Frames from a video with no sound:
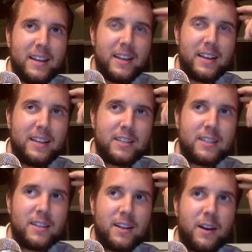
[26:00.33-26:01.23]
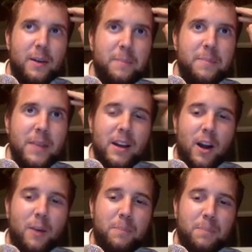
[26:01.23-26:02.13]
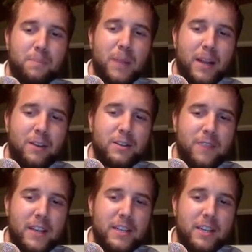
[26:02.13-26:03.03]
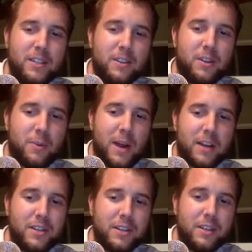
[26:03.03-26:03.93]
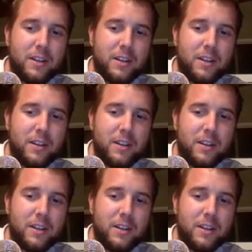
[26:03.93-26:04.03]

is our player is facing a certain direction.